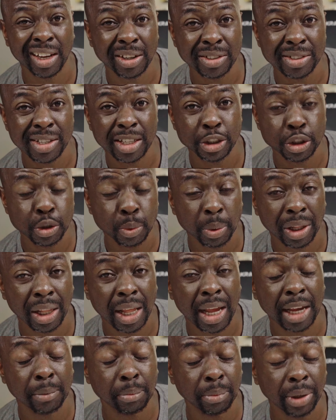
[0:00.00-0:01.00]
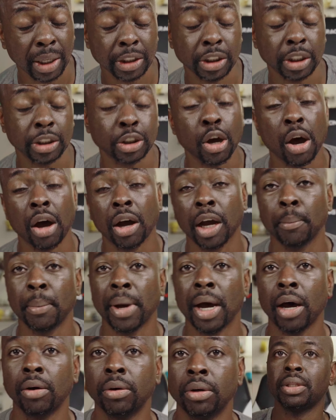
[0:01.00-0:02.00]
else that you would like me to talk
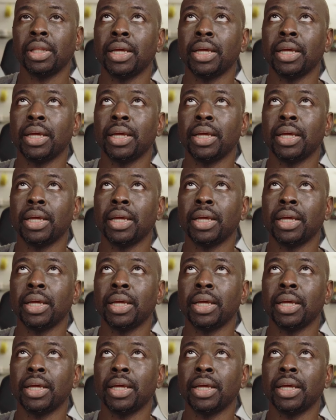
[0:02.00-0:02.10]
about,